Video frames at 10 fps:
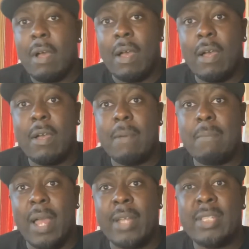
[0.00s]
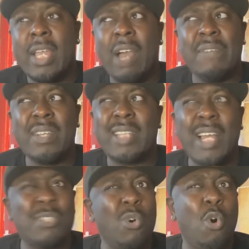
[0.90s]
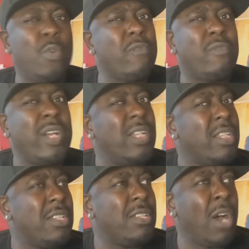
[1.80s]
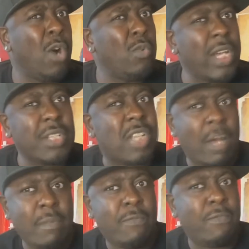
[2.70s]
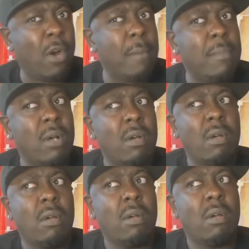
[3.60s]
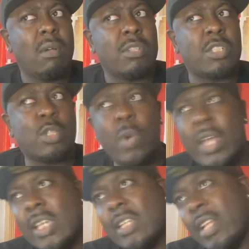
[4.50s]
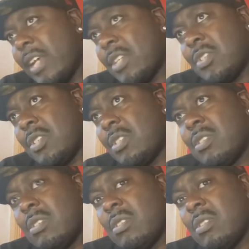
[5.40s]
Um, and yeah, I think that's all we really know that is coming from Square Enix.